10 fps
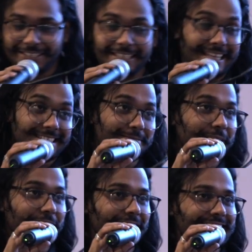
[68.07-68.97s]
this
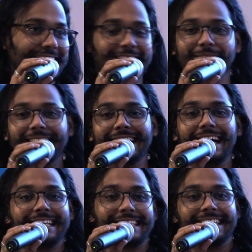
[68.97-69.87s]
particular slide, but then
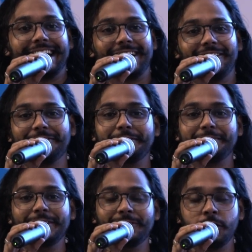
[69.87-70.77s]
I see that a lot of
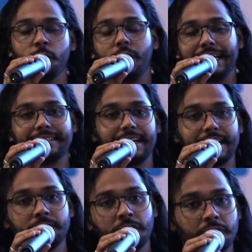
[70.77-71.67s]
people don't know what
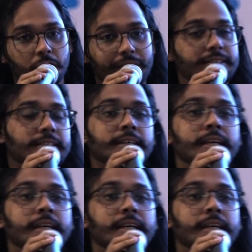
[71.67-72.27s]
exactly workflow is.